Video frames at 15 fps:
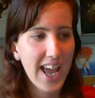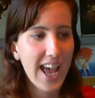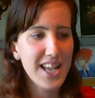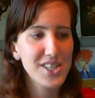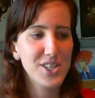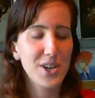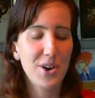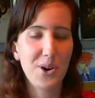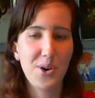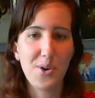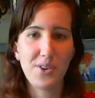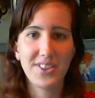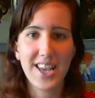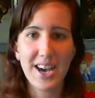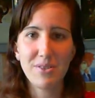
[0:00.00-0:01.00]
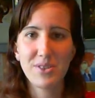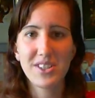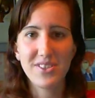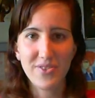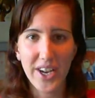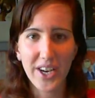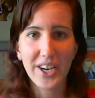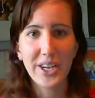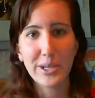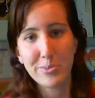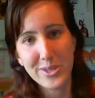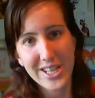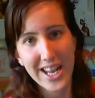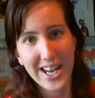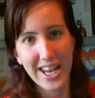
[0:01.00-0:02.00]
So that was very
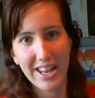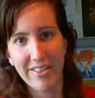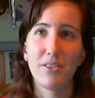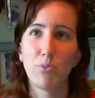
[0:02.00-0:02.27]
upsetting.